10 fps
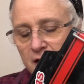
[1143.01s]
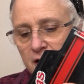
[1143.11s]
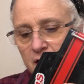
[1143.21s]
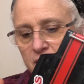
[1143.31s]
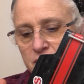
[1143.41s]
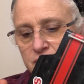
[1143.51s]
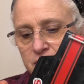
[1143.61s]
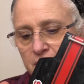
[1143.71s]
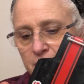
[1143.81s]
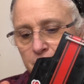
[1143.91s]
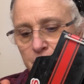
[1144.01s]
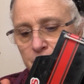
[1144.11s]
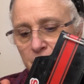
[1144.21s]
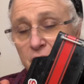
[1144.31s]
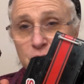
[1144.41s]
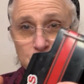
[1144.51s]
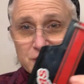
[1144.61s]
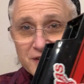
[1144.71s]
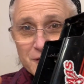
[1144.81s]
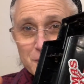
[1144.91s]
and a
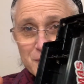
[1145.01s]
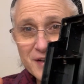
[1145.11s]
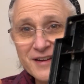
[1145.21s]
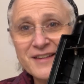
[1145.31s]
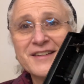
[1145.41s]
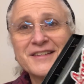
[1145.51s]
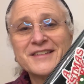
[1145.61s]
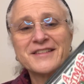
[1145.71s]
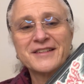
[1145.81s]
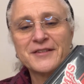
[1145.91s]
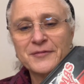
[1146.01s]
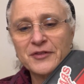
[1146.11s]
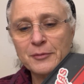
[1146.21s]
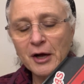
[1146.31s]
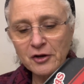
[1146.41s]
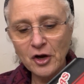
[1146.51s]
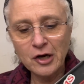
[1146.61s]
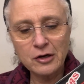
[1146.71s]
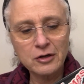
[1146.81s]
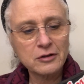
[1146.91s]
Q-tip and some
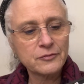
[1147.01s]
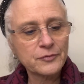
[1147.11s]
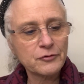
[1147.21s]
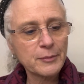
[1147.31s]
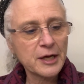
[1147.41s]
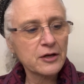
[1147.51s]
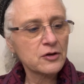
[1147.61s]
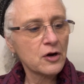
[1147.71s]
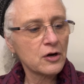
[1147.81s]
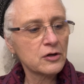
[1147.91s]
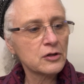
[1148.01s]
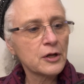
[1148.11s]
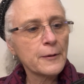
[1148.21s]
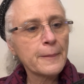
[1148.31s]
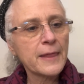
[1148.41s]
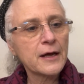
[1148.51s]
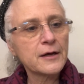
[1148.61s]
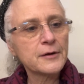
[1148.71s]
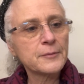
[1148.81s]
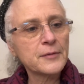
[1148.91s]
alcohol, rubbing alcohol.
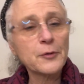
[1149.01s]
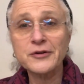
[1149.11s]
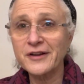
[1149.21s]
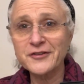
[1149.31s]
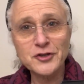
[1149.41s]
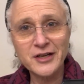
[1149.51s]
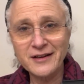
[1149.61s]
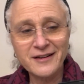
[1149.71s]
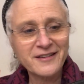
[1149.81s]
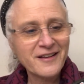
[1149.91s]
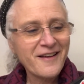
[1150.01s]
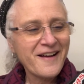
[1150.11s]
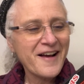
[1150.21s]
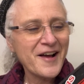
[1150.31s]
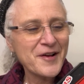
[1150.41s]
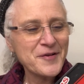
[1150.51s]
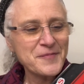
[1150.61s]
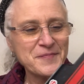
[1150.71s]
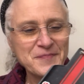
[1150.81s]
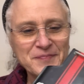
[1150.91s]
I was not drinking,
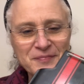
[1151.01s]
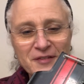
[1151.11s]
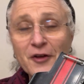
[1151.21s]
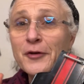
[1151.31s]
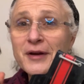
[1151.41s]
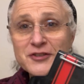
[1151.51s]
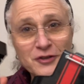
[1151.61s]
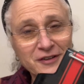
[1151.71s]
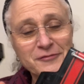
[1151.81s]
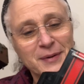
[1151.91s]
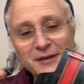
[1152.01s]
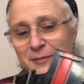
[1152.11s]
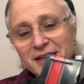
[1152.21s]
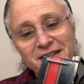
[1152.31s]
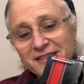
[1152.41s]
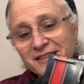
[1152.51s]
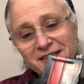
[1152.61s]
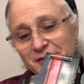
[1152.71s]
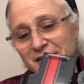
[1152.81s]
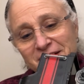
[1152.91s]
although I should have been because
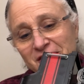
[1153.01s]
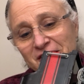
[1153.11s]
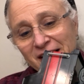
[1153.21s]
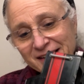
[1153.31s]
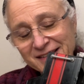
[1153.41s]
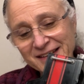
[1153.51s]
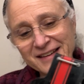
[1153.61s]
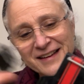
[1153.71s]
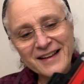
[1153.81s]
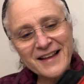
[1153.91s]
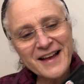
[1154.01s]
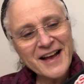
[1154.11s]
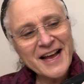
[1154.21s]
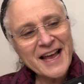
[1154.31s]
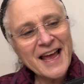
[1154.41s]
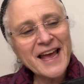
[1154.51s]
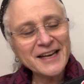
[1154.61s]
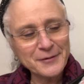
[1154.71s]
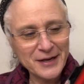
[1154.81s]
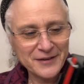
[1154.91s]
this was crazy.
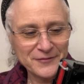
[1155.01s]
Anyway,